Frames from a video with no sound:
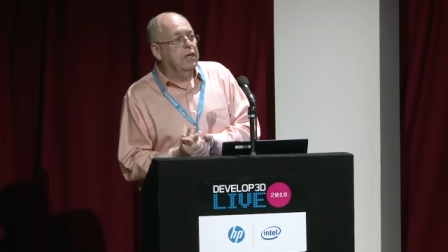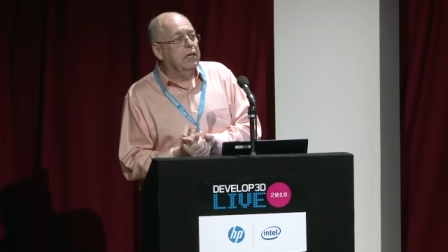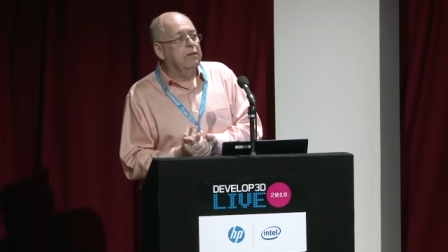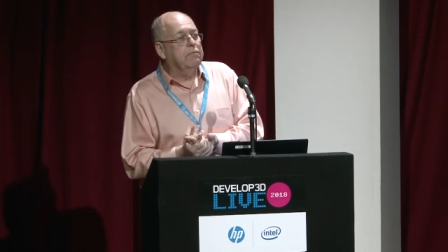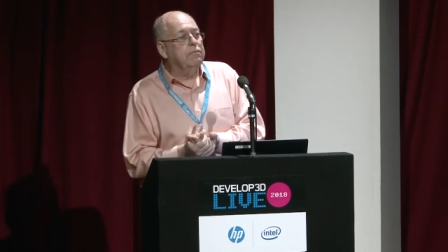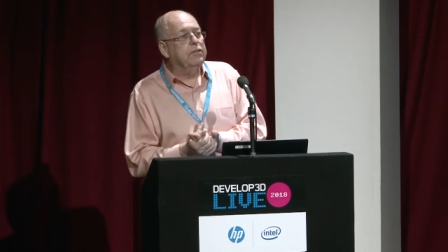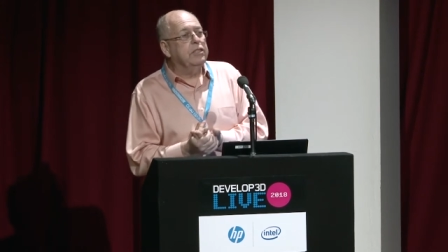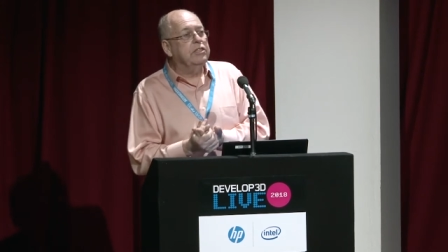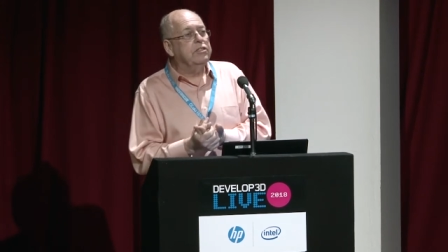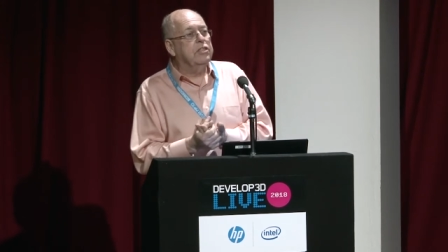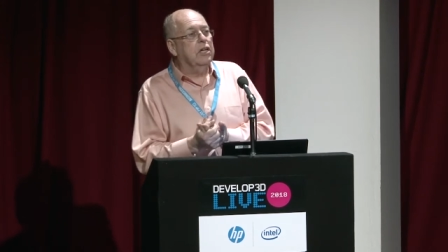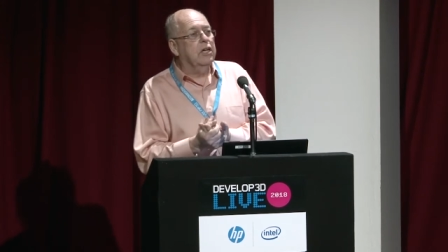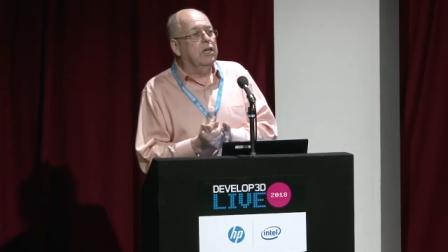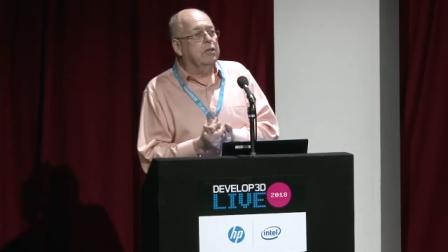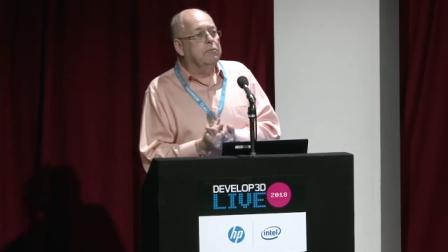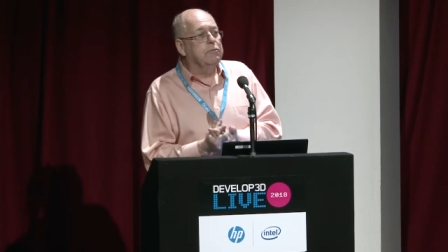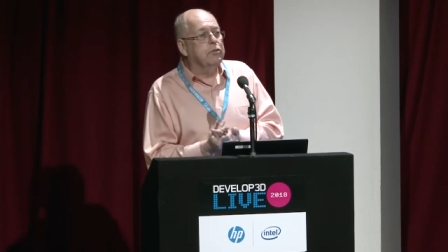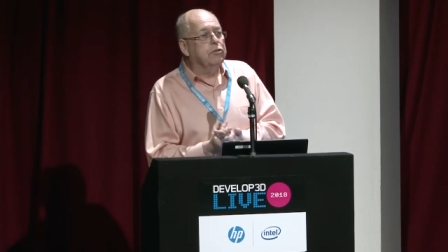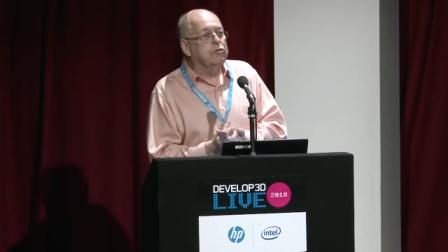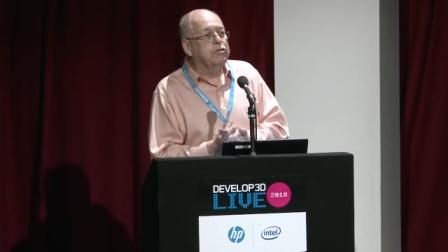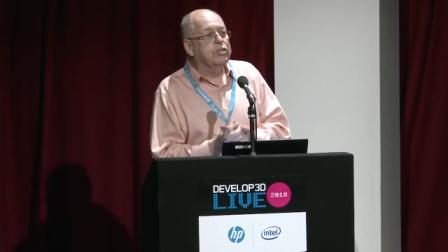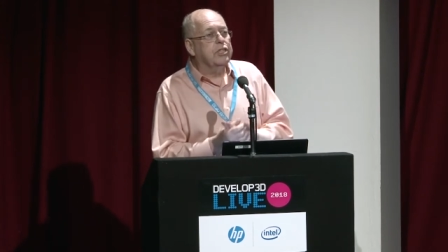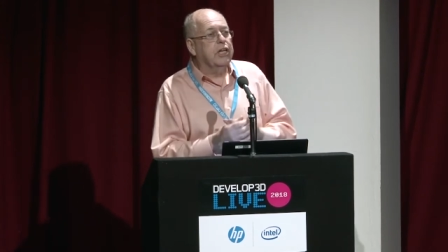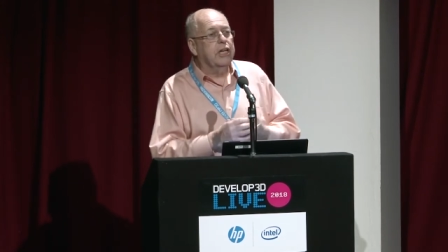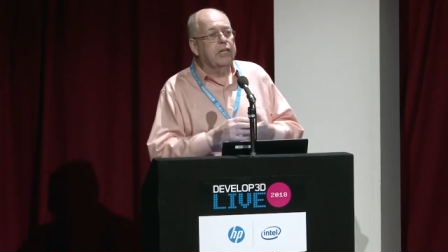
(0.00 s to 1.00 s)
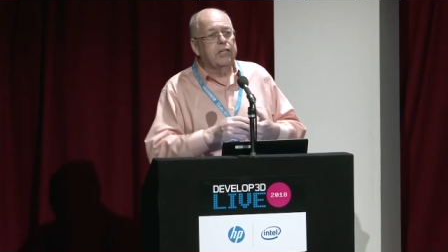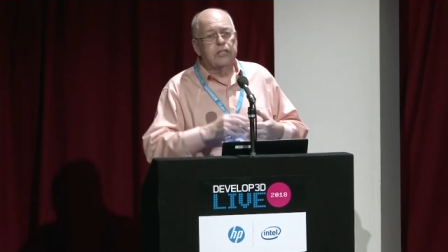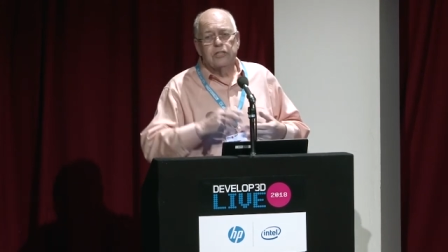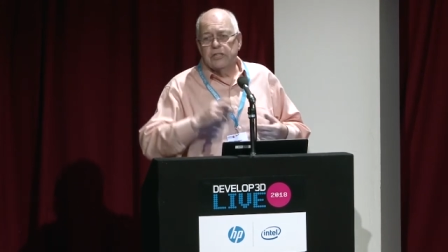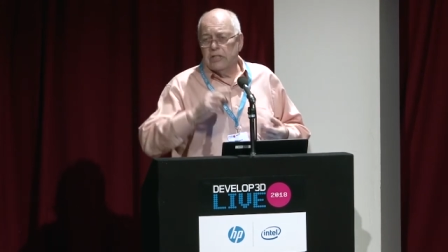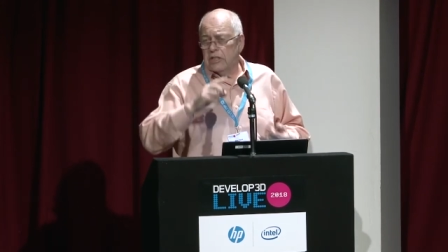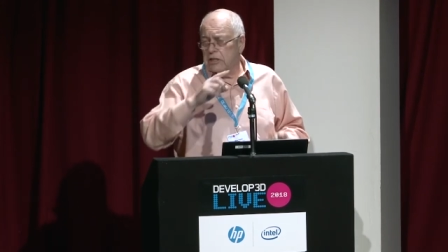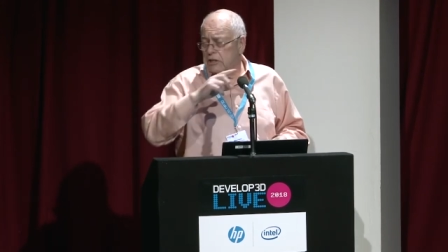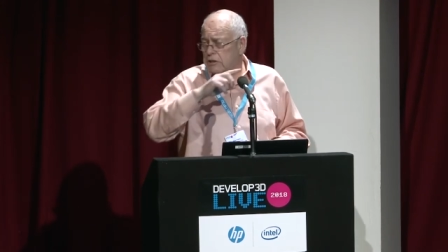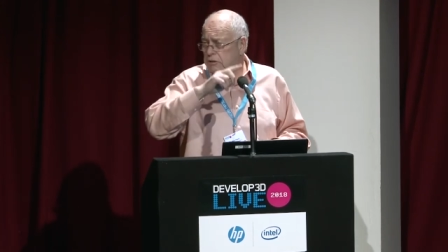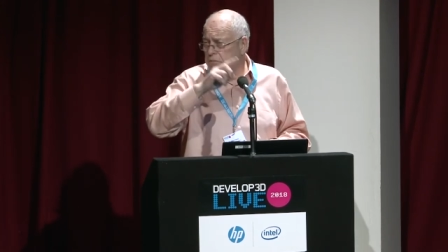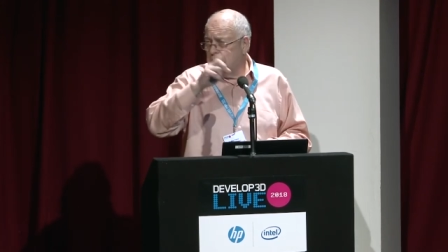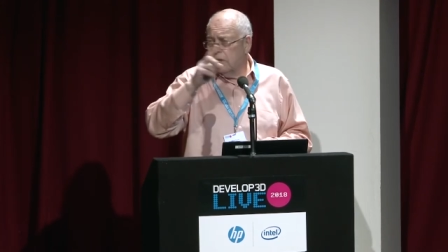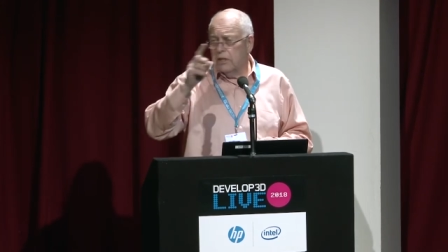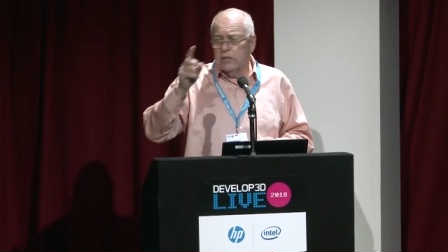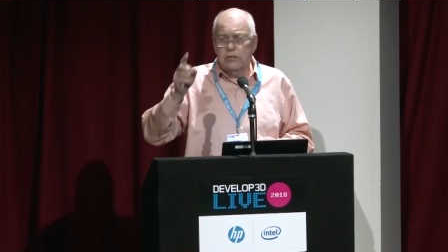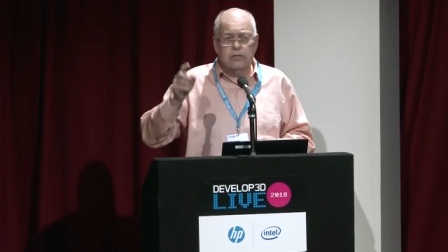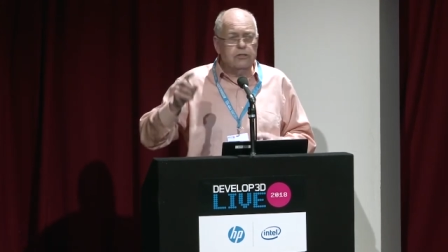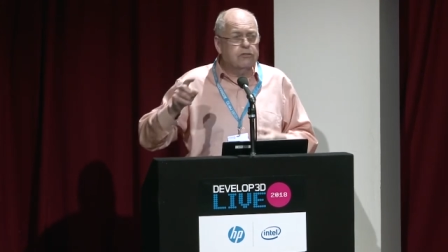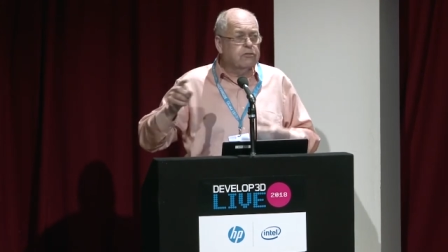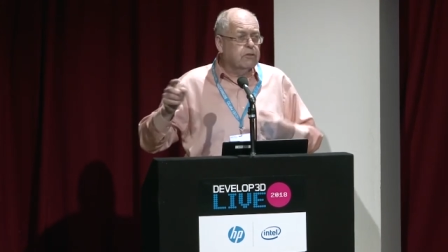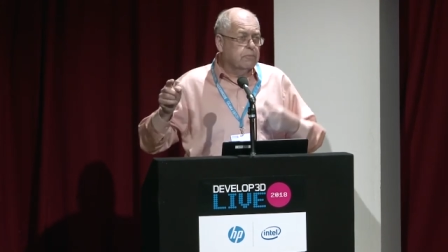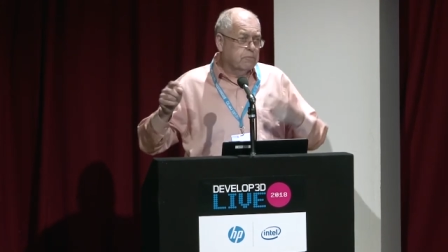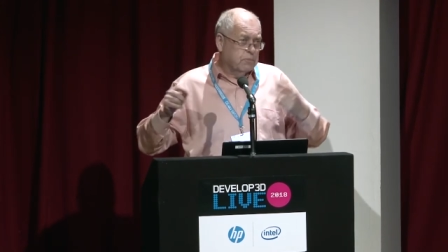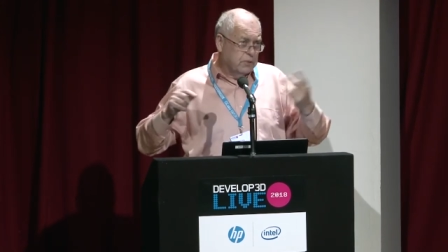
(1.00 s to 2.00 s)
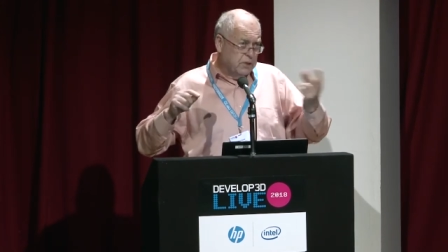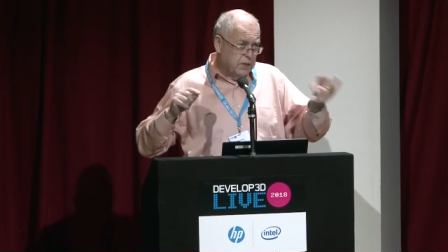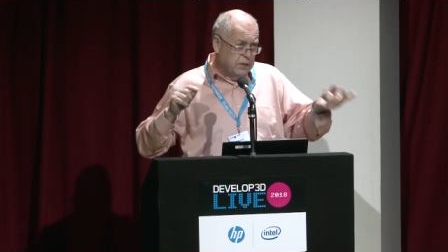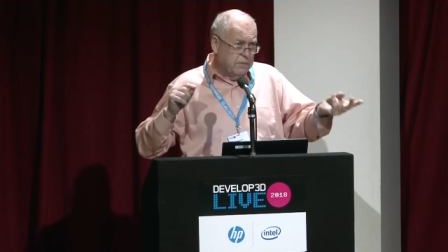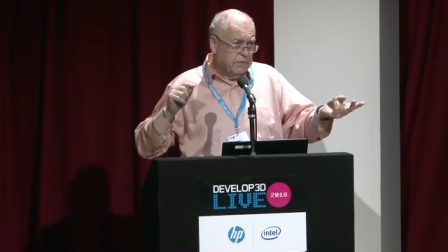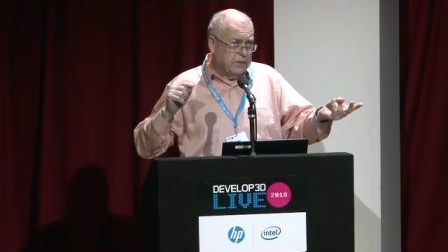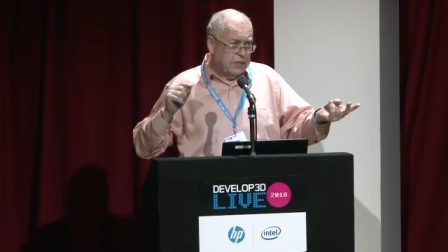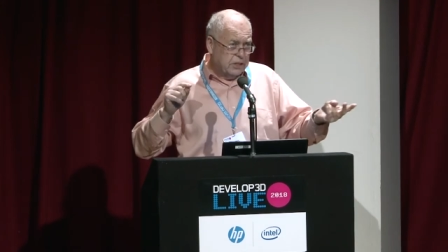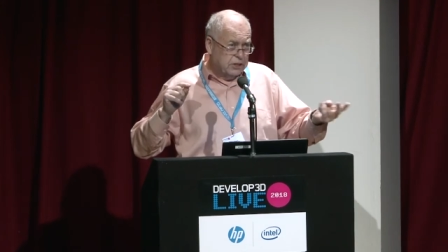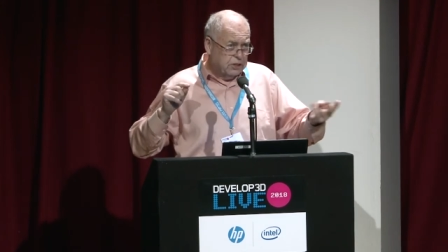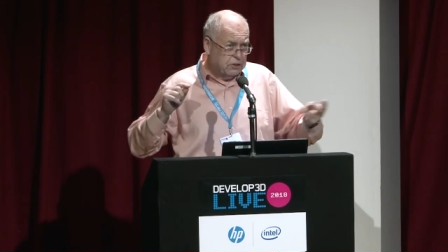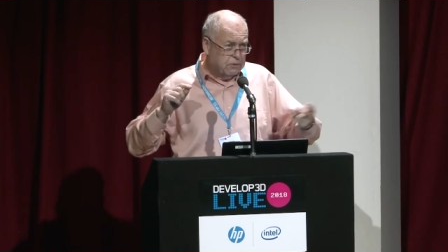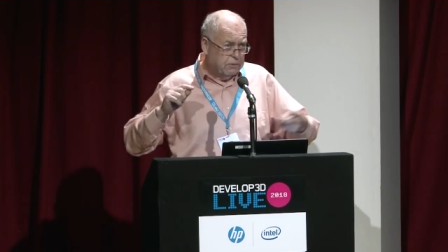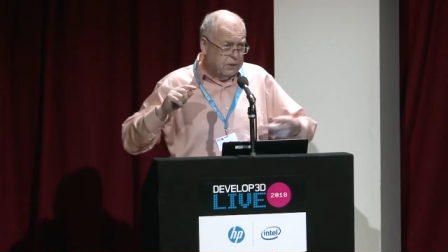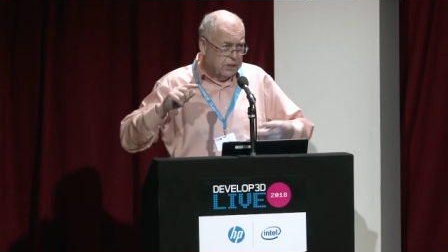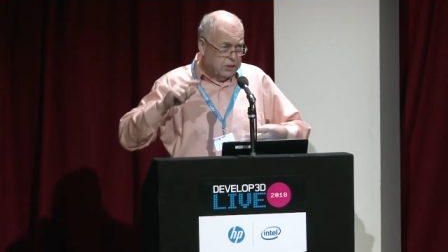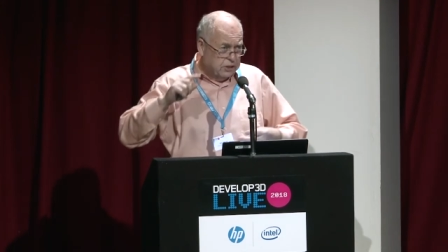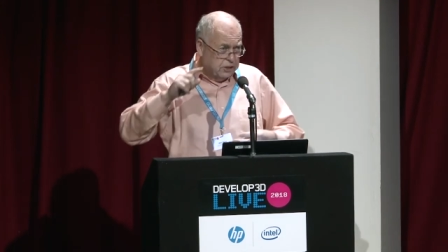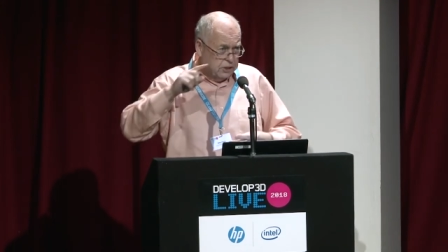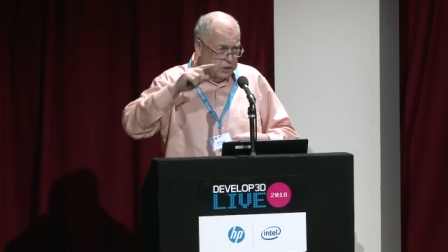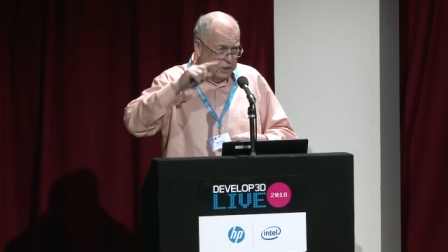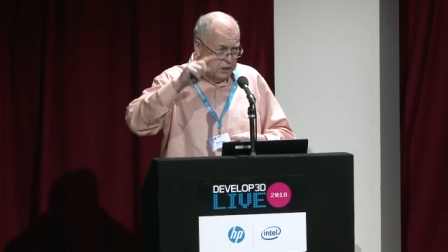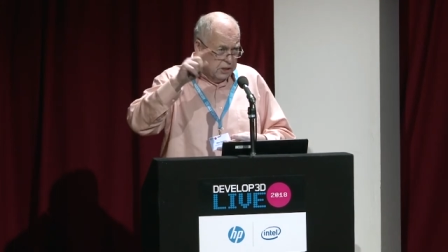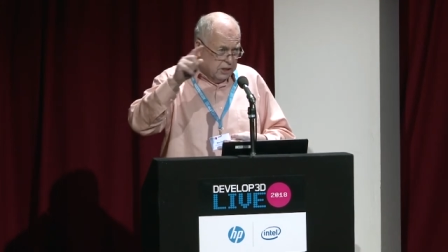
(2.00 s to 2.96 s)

every time you change it. To answer a previous question